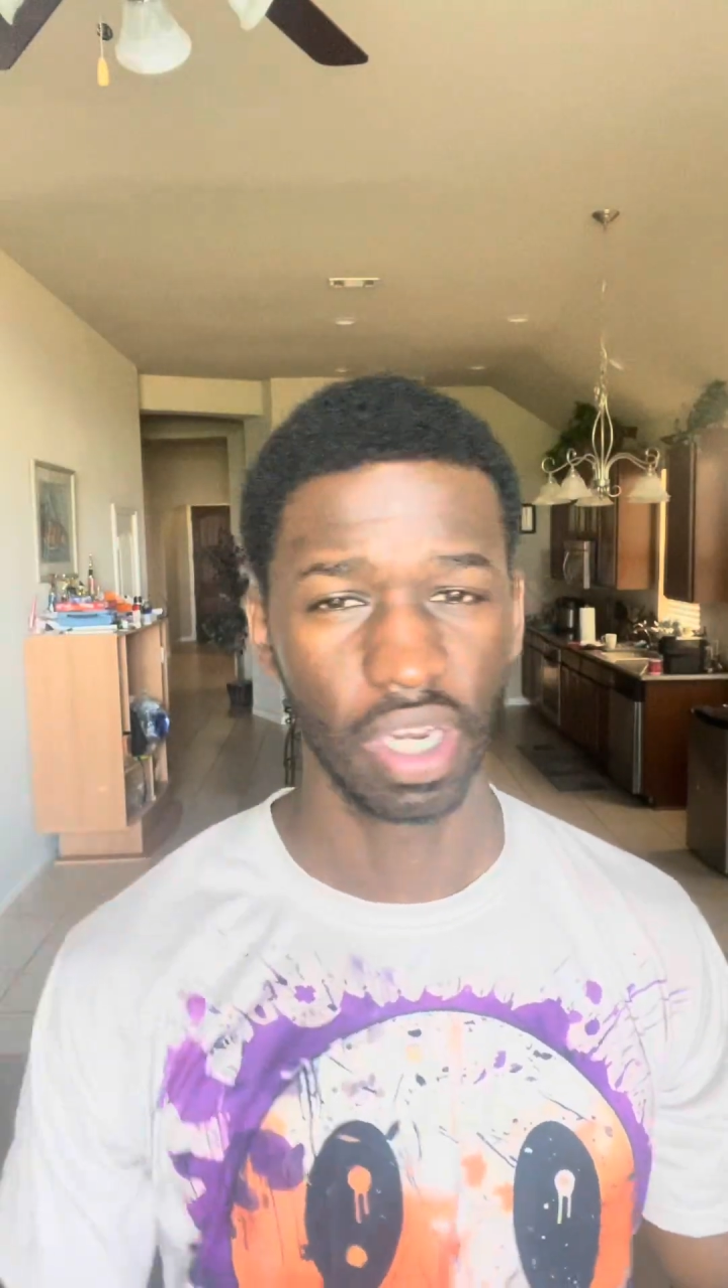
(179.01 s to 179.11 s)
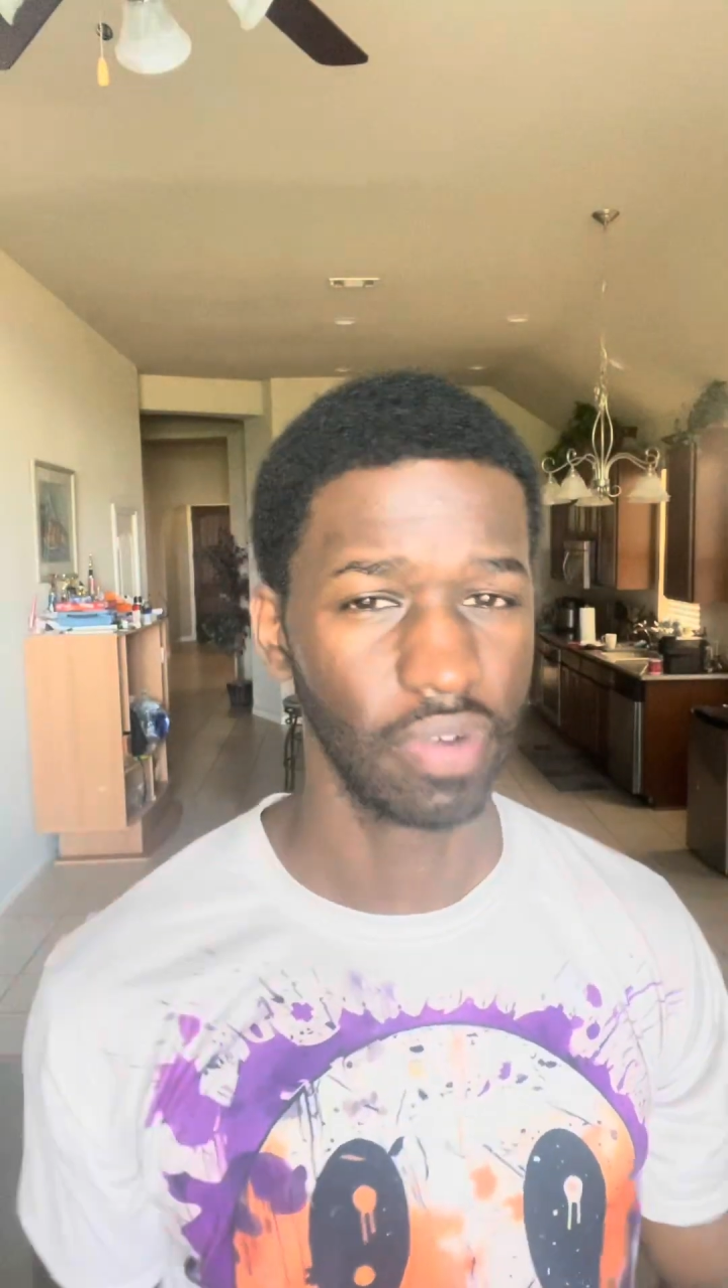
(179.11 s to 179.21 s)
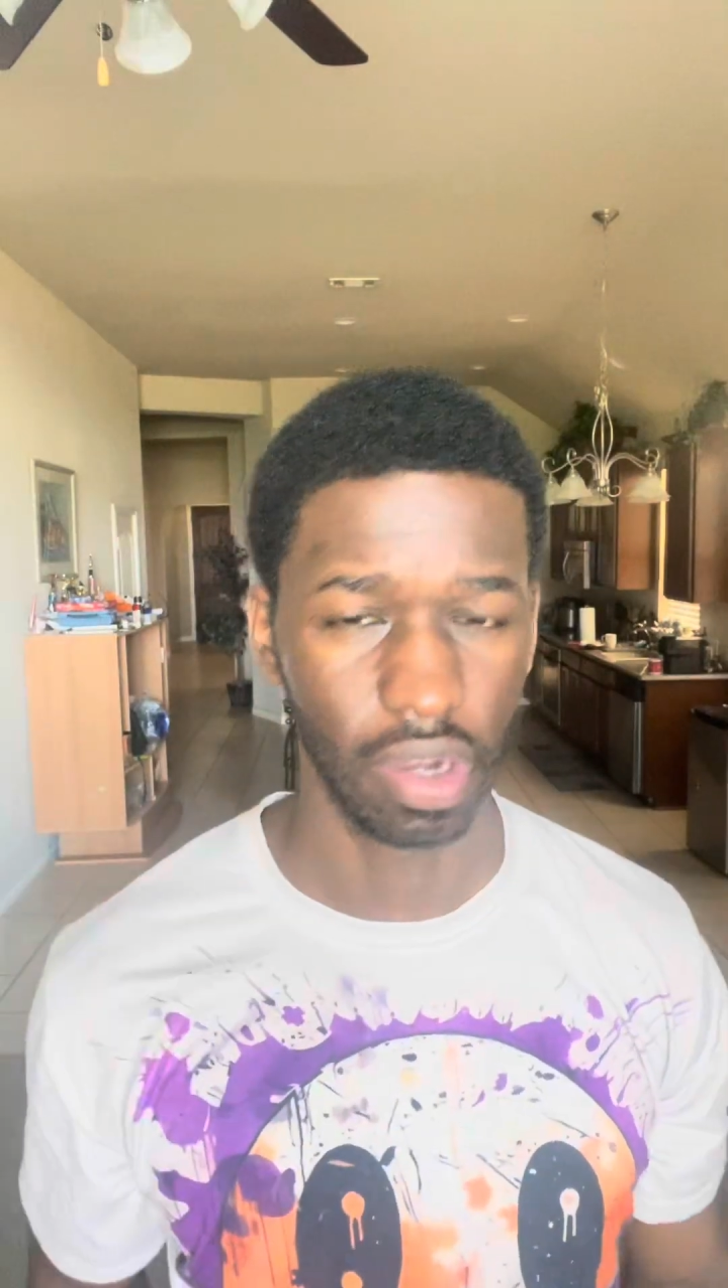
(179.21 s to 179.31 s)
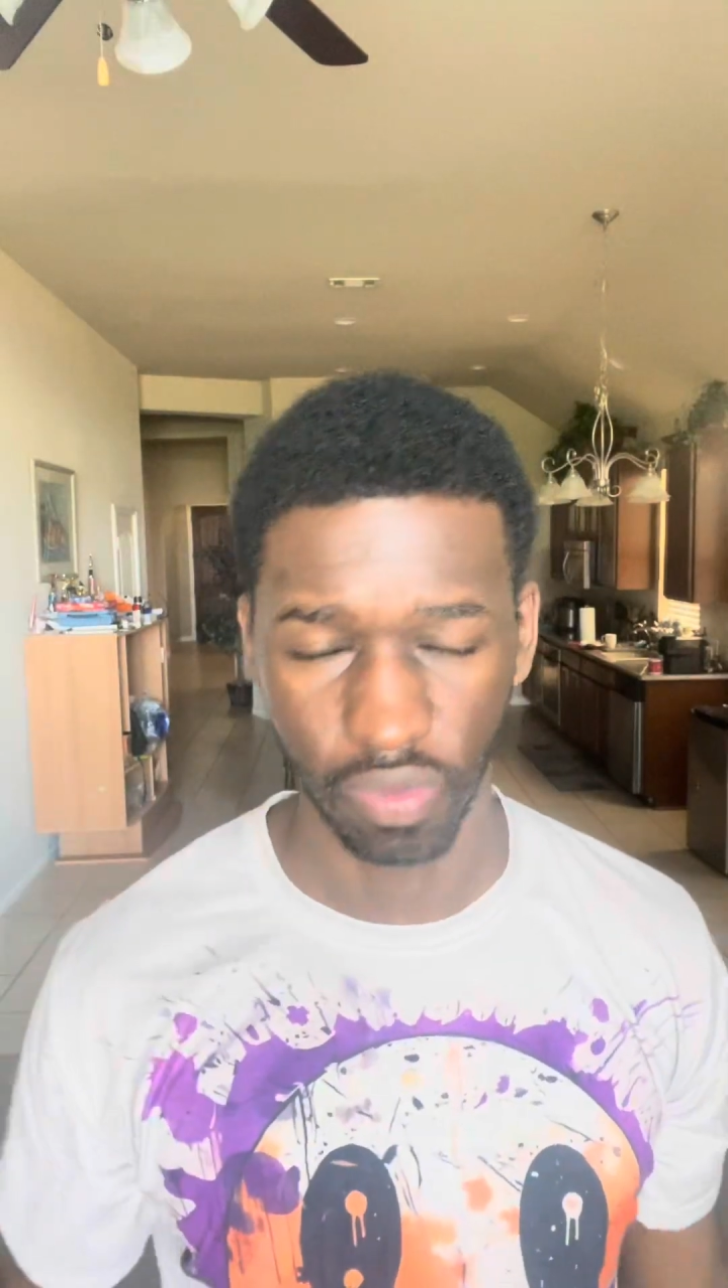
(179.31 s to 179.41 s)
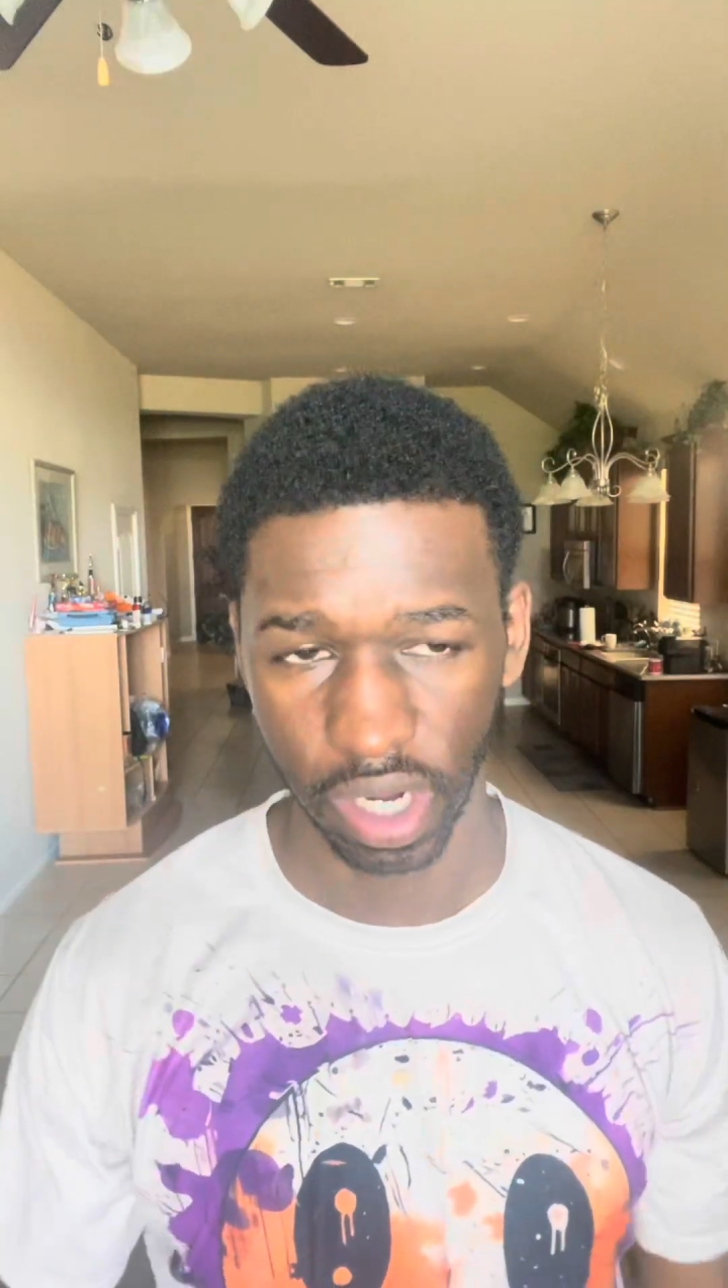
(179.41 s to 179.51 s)

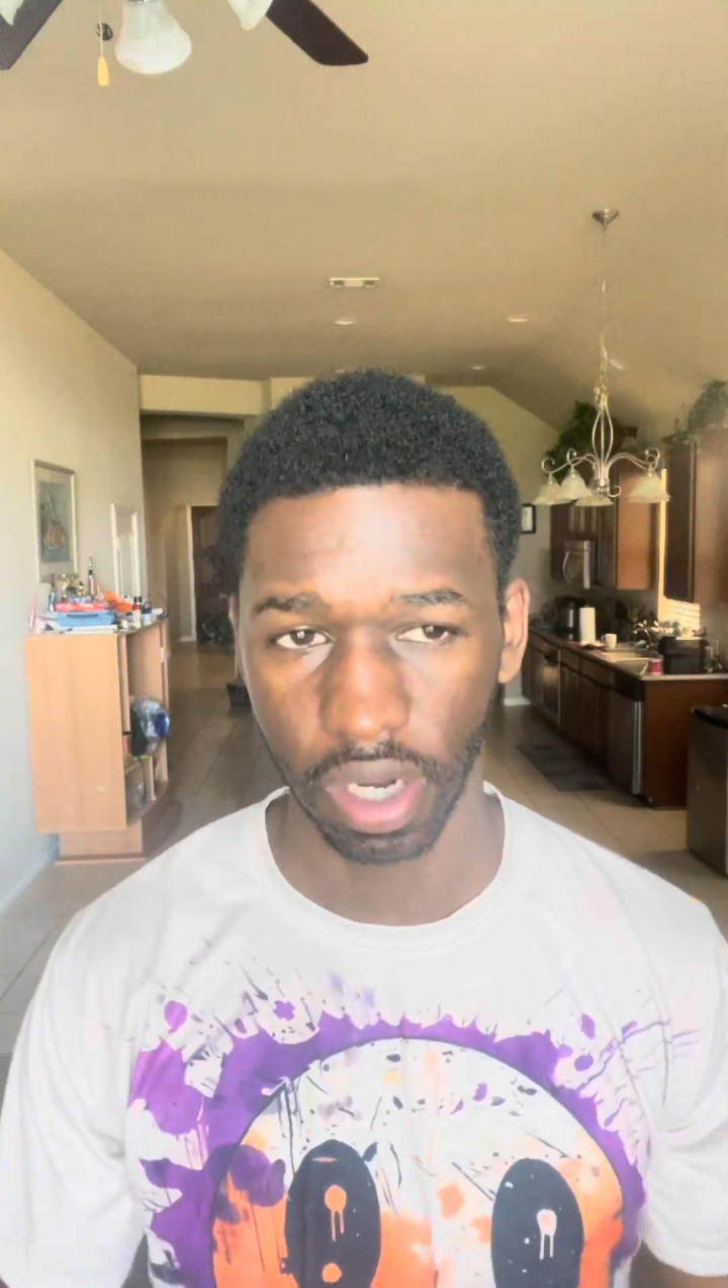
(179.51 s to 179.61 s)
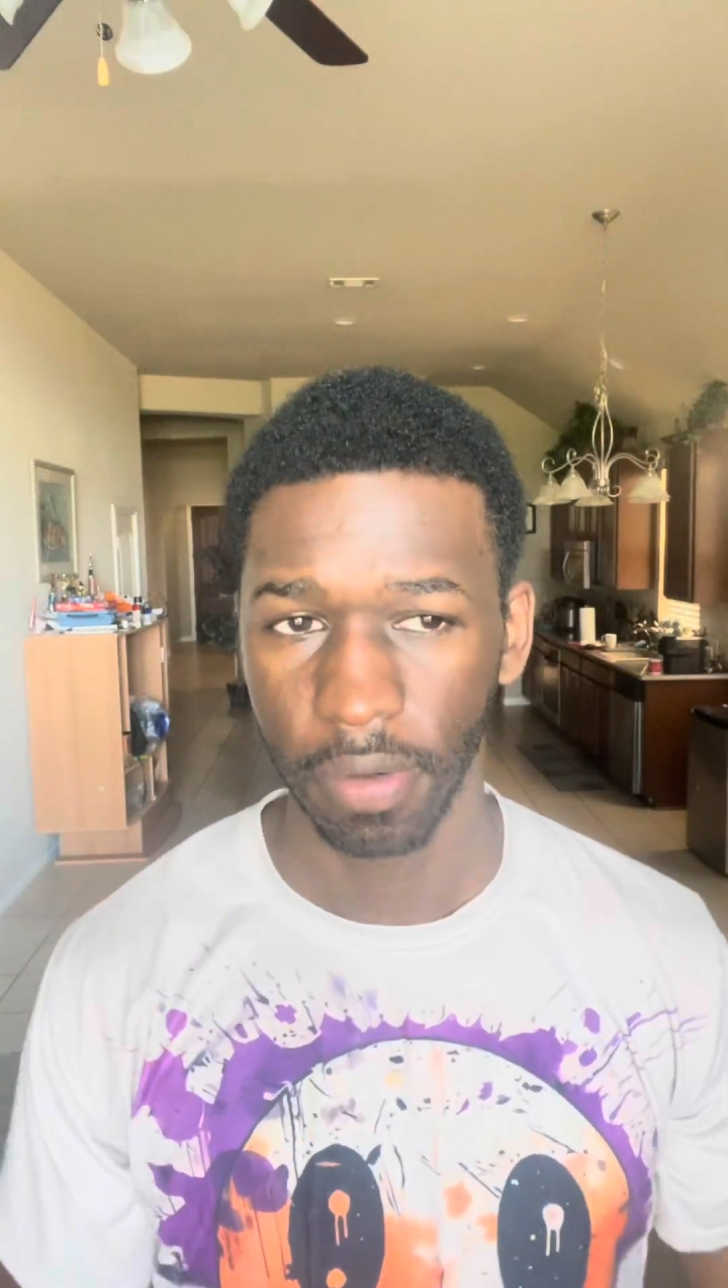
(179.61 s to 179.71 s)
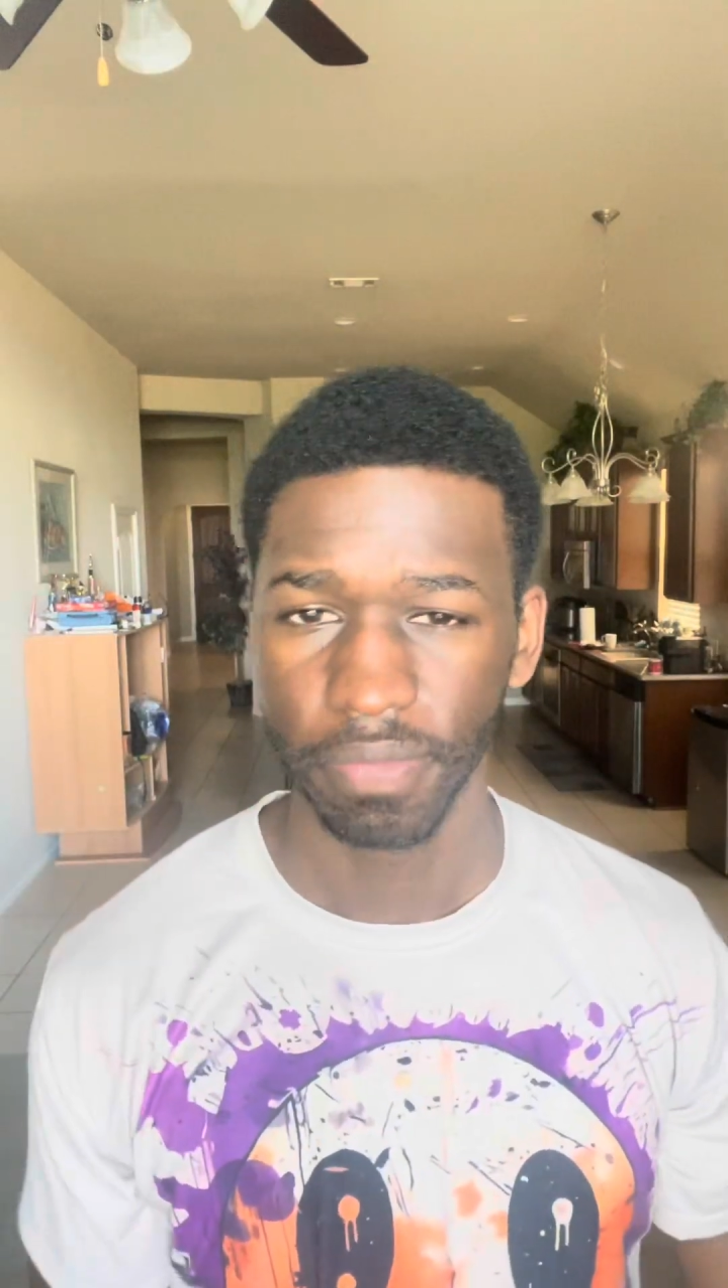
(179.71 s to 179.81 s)
very rare.